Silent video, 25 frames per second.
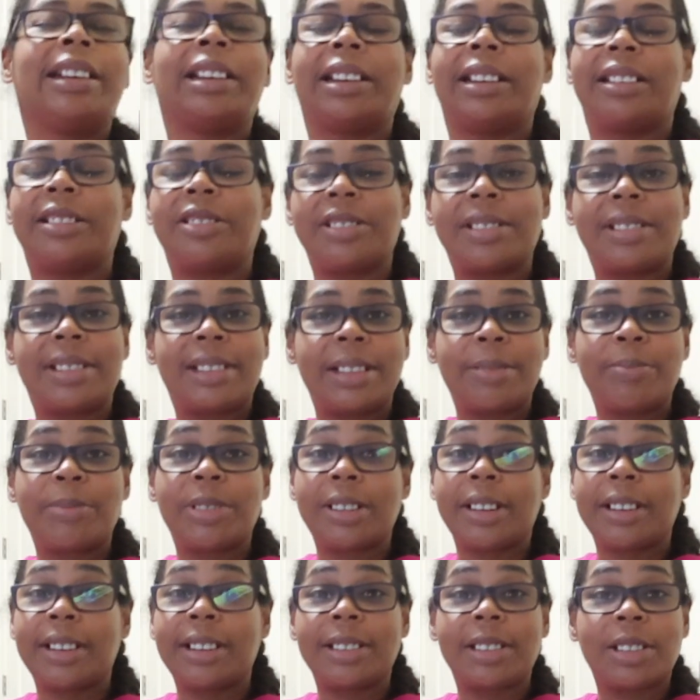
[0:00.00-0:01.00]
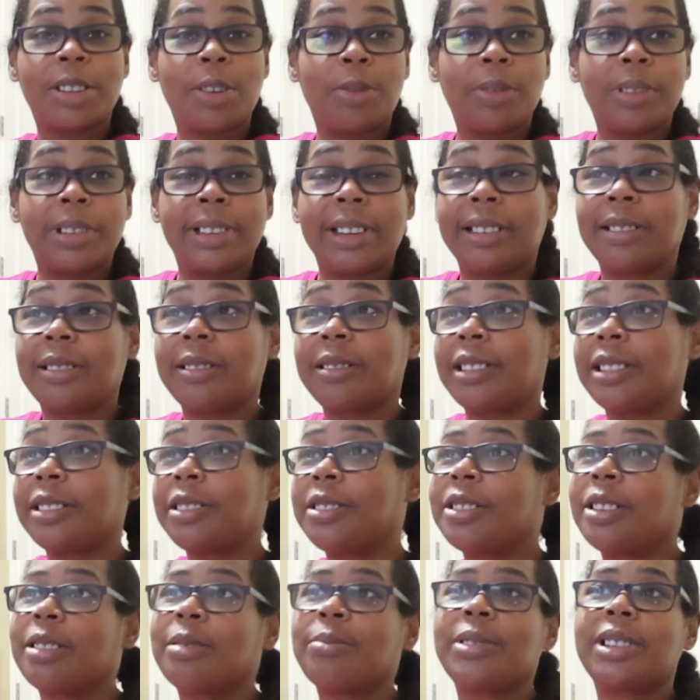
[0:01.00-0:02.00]
it just seems like it's going down in the
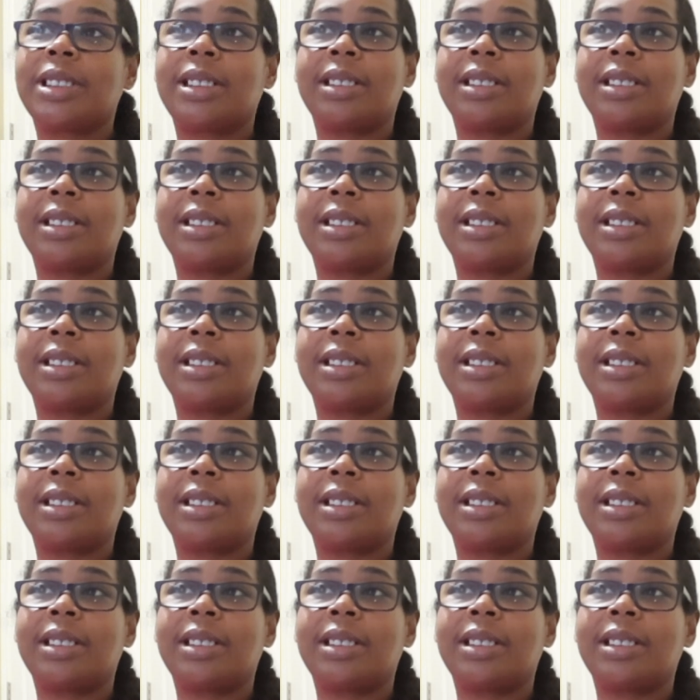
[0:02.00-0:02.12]
dumps.